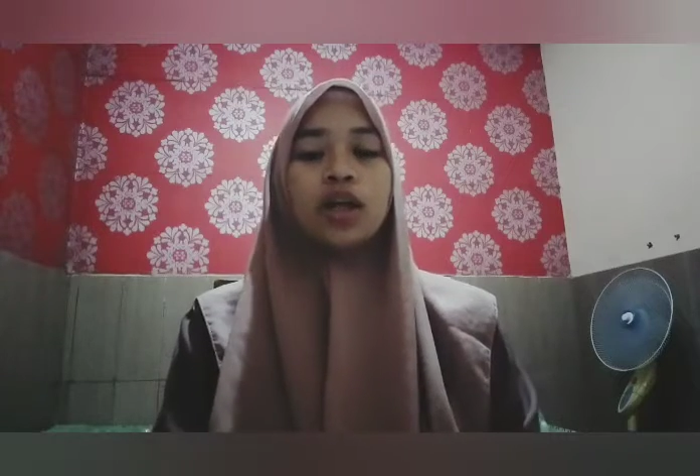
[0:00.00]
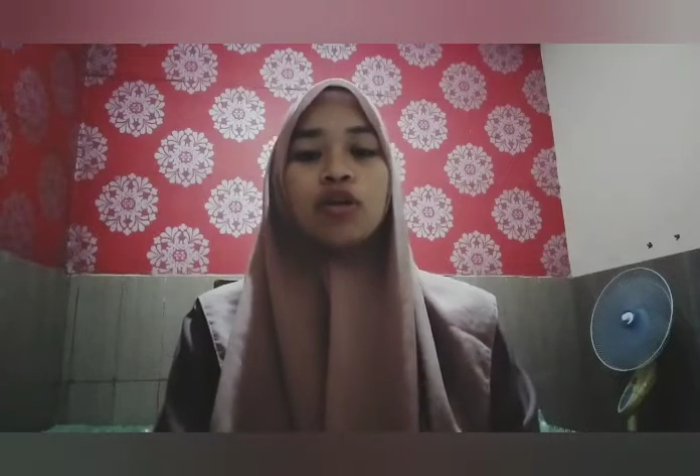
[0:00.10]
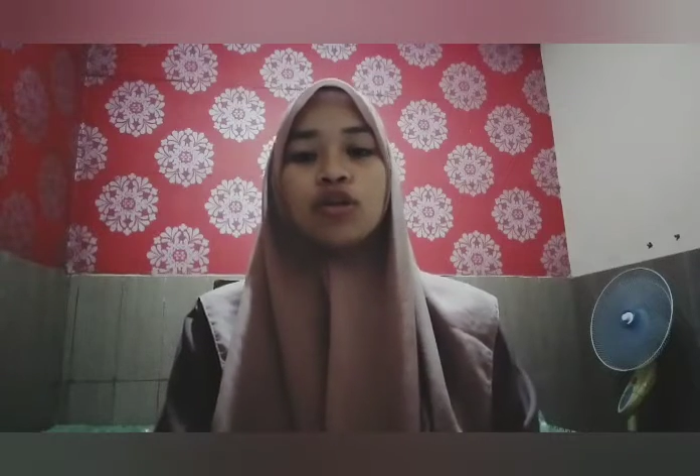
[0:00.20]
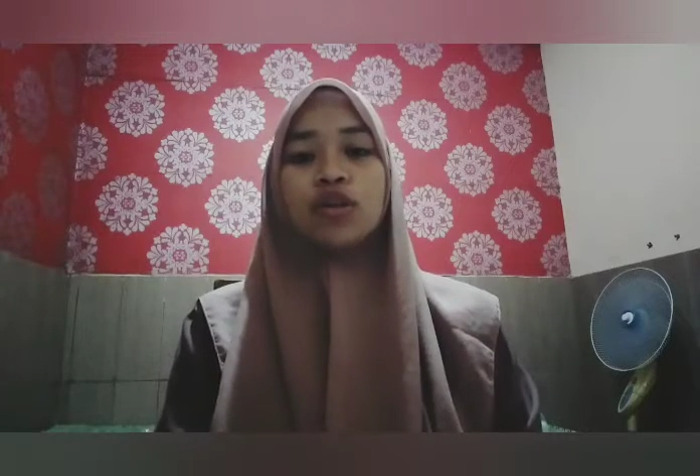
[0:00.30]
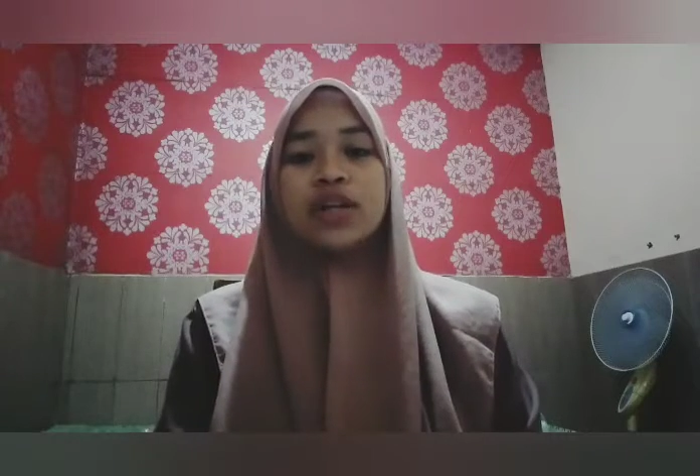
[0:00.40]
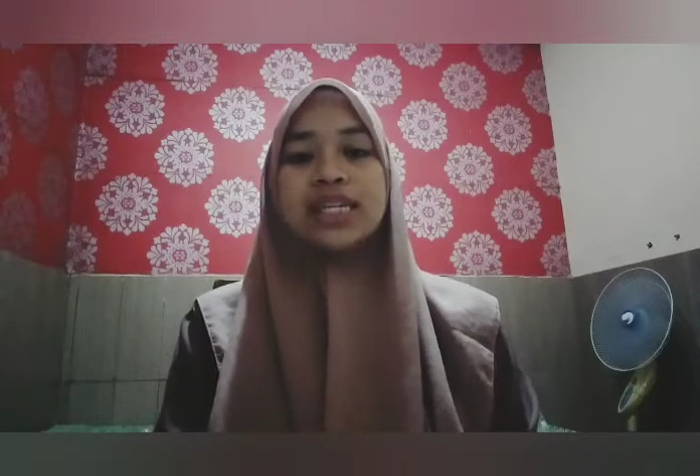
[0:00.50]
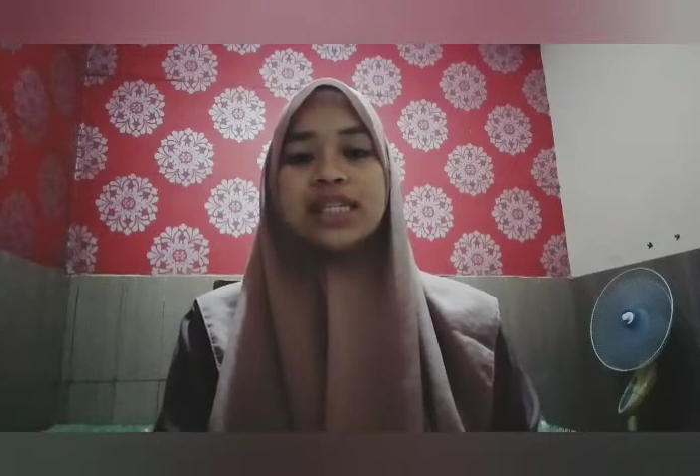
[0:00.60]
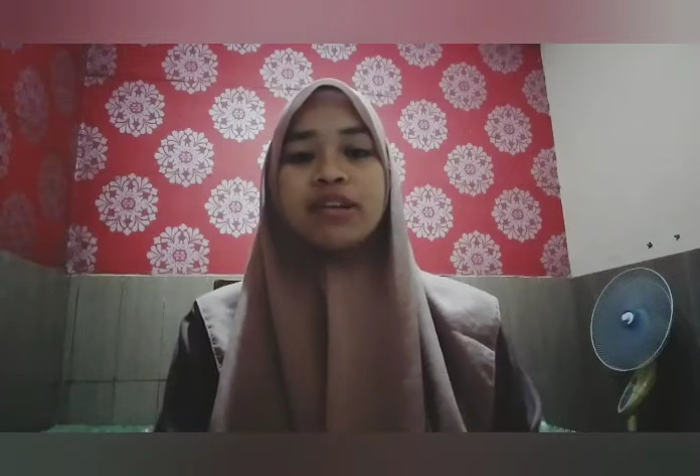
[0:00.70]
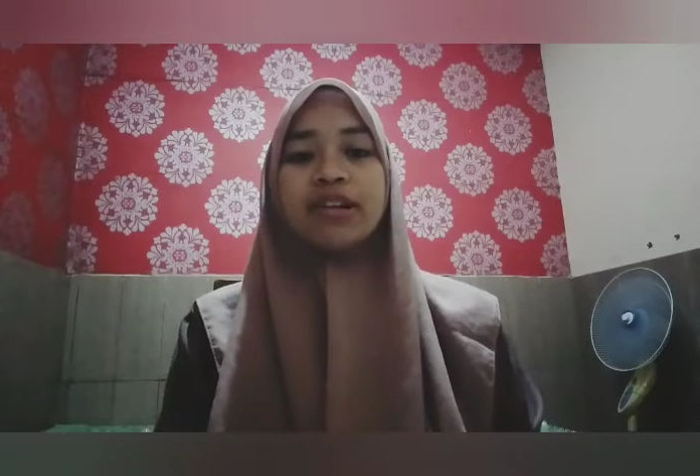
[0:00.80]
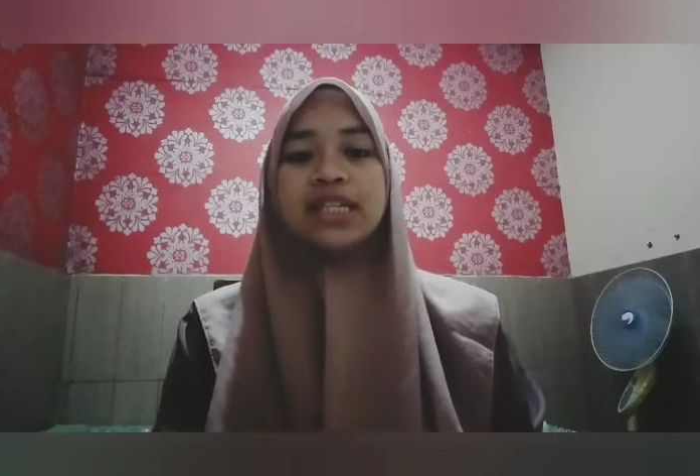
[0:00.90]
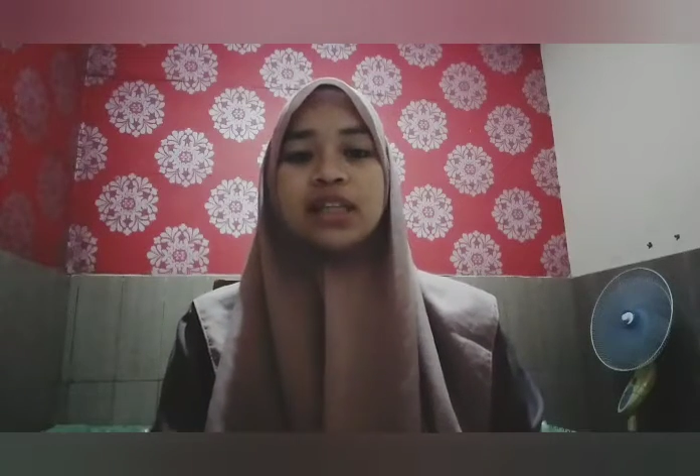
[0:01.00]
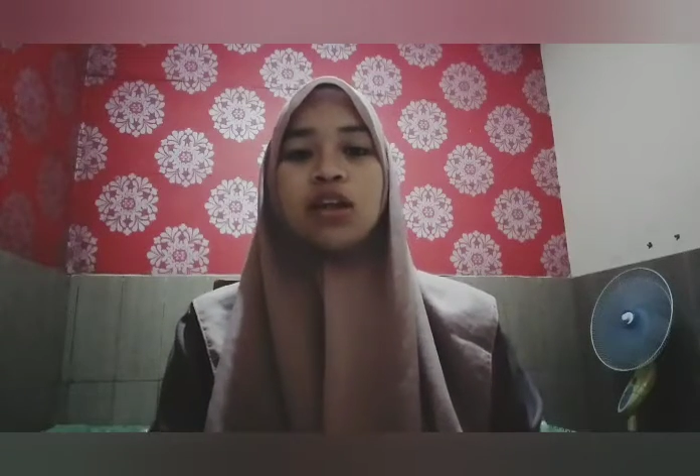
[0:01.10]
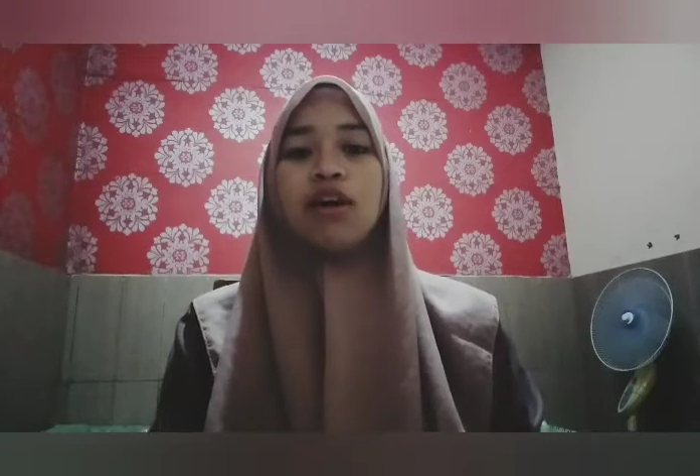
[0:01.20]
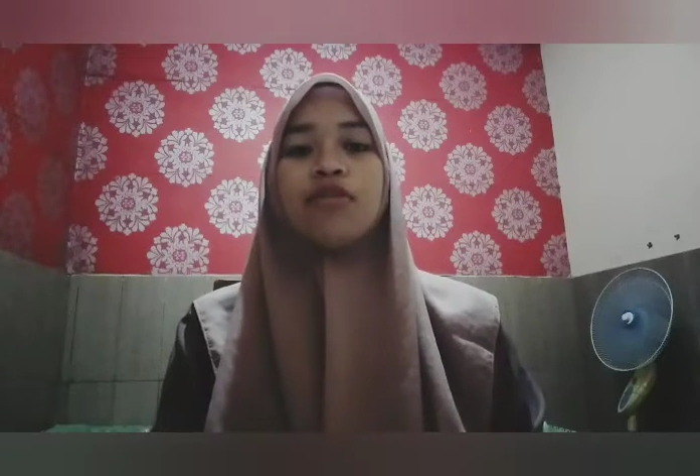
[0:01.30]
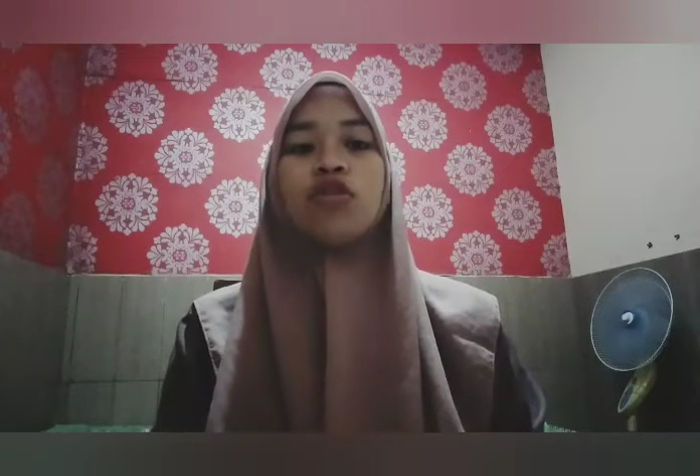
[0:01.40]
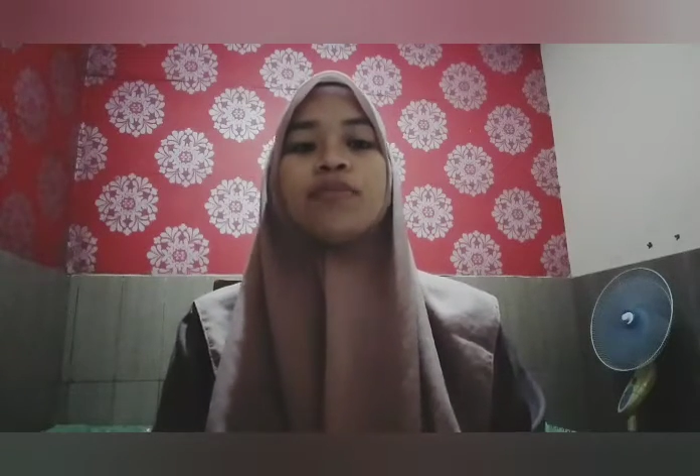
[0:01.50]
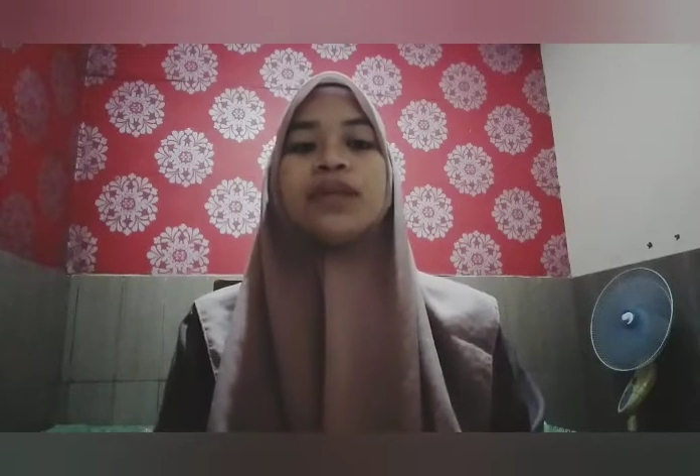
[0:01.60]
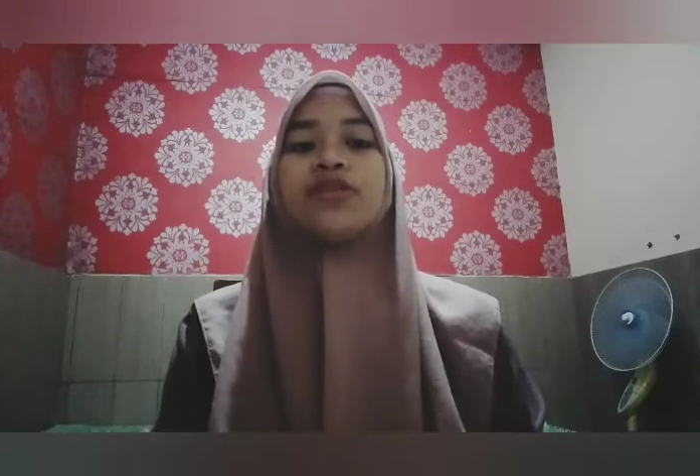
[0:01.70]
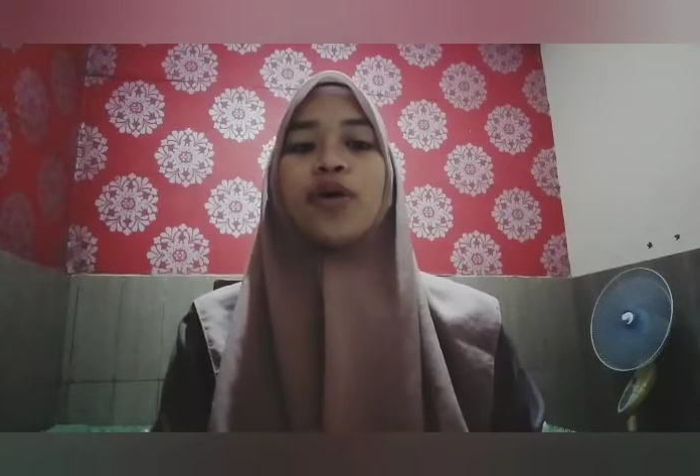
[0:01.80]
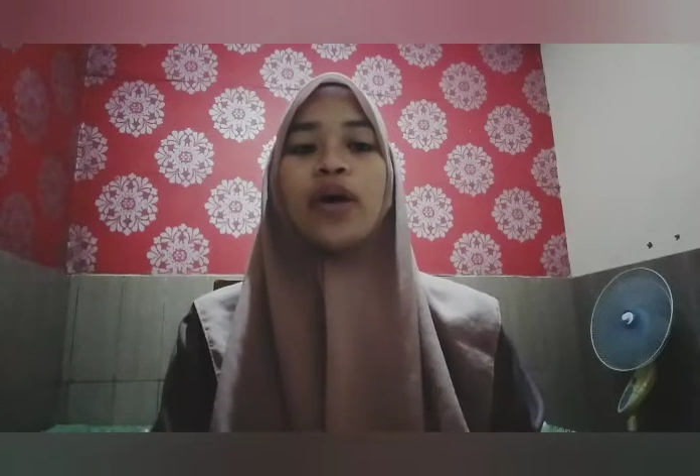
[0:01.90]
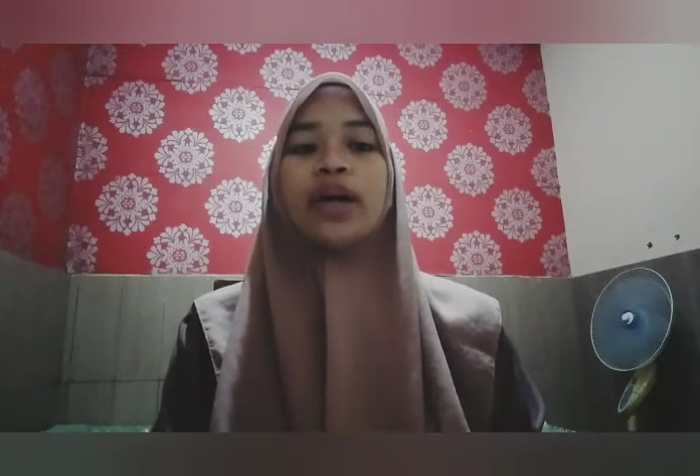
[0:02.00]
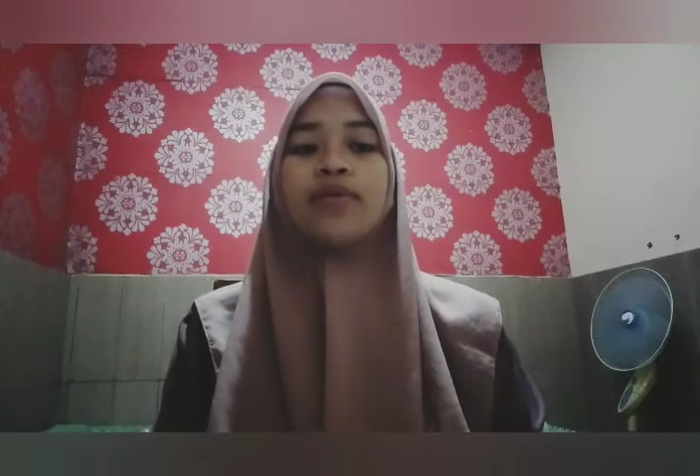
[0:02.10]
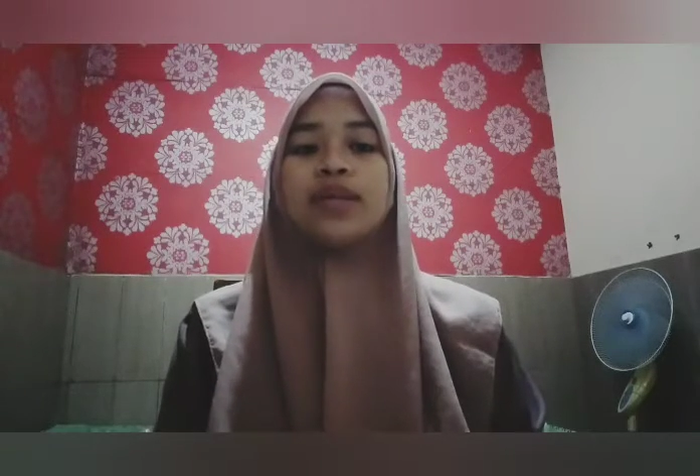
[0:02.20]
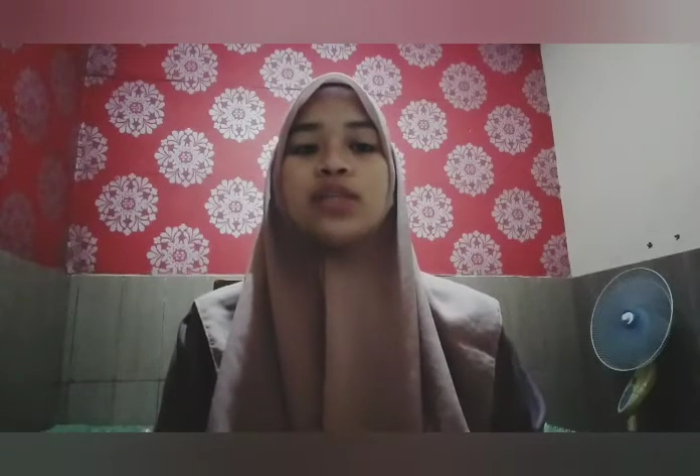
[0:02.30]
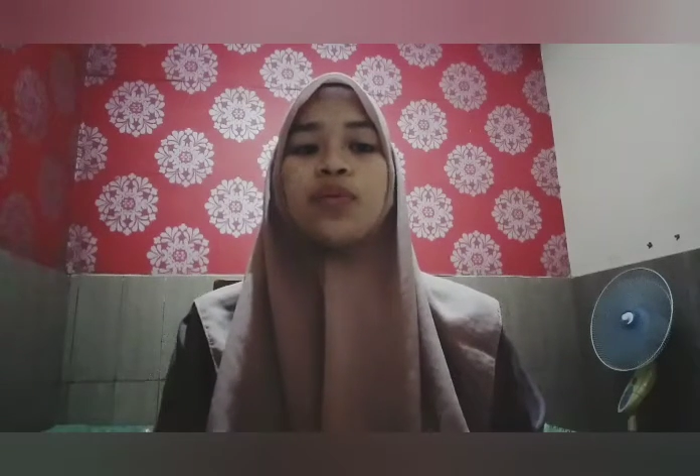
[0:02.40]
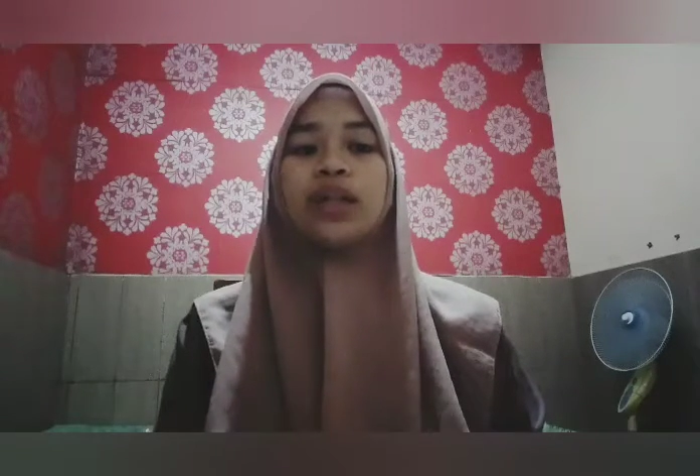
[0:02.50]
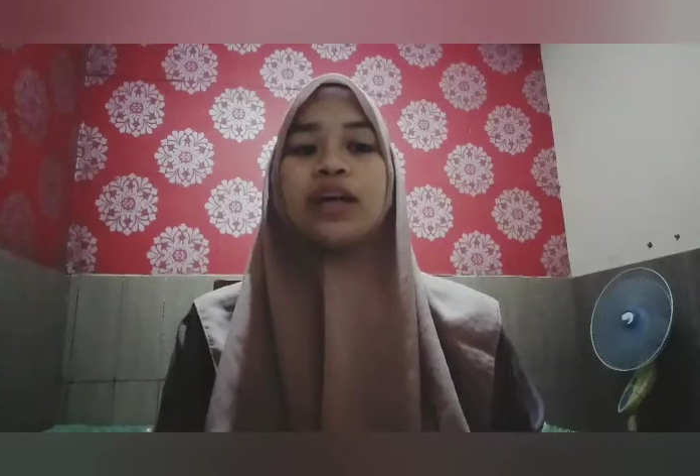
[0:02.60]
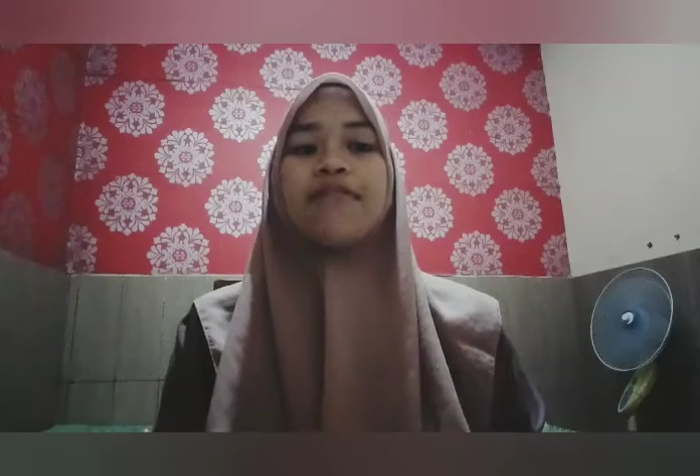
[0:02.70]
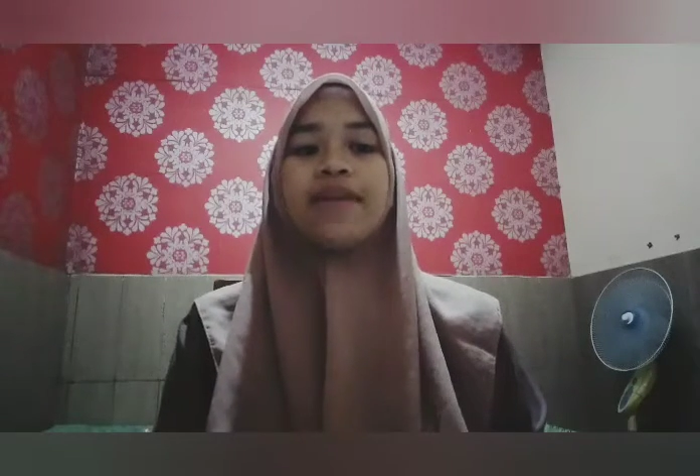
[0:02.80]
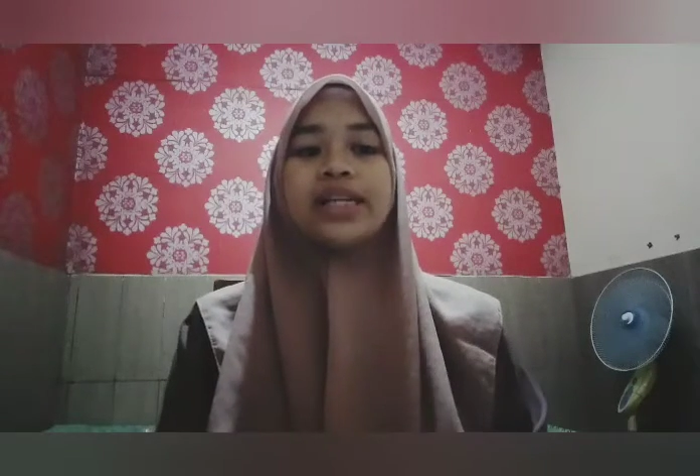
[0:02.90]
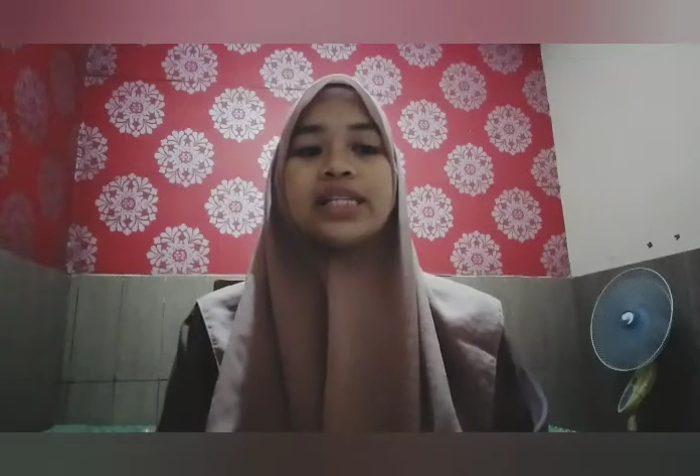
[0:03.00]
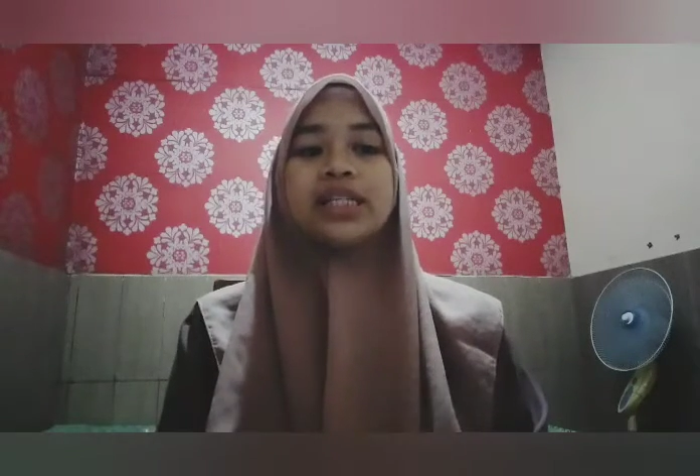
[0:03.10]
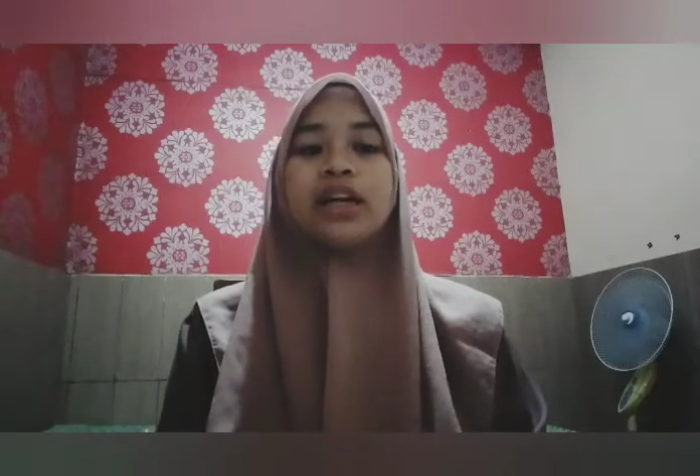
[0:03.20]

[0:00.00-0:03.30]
Culture is the result of human thought which will affect